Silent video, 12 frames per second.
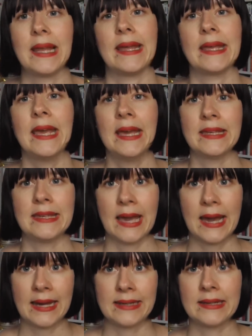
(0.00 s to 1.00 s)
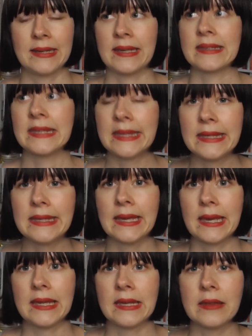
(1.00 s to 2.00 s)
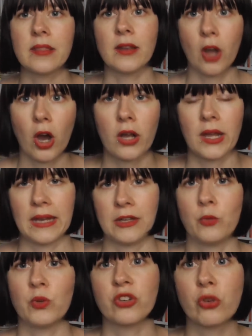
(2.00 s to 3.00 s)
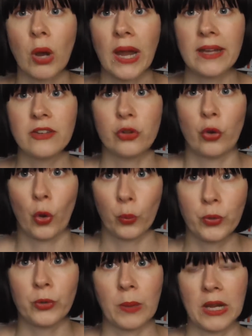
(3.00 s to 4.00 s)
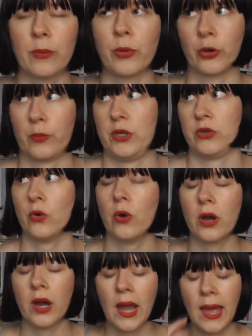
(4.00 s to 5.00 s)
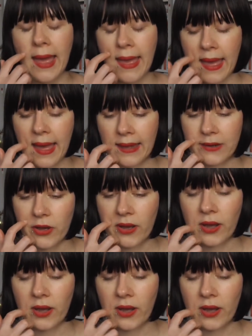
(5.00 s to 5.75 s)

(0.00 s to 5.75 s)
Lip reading: Like, he had a key in the lock and he was trying to open my apartment door. And